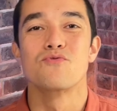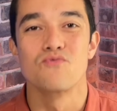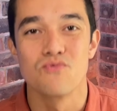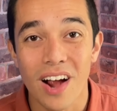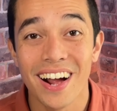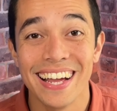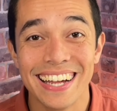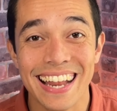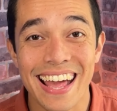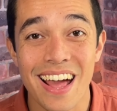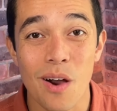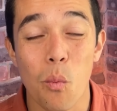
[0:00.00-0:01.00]

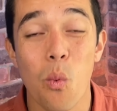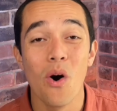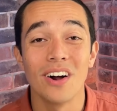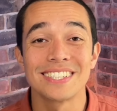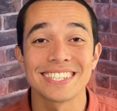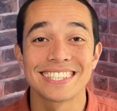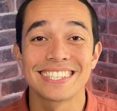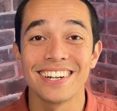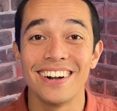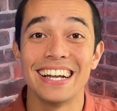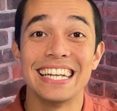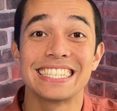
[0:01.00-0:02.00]
Ryanair, what
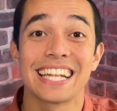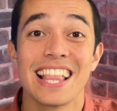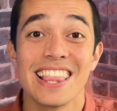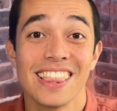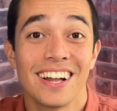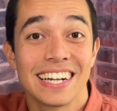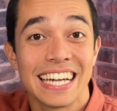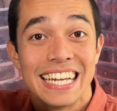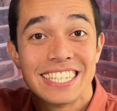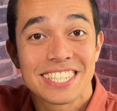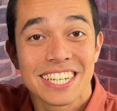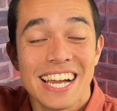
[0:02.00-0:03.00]
size
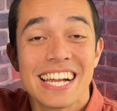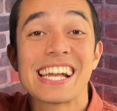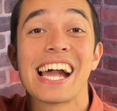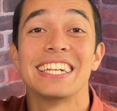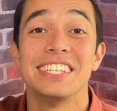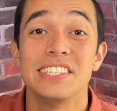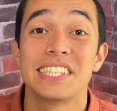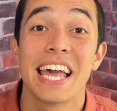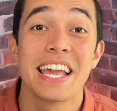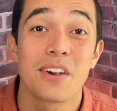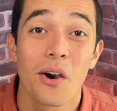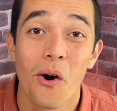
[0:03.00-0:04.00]
luggage can you
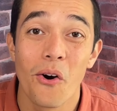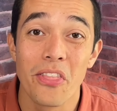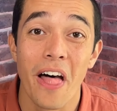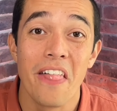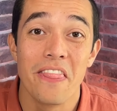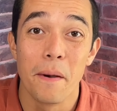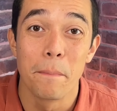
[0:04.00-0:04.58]
take on the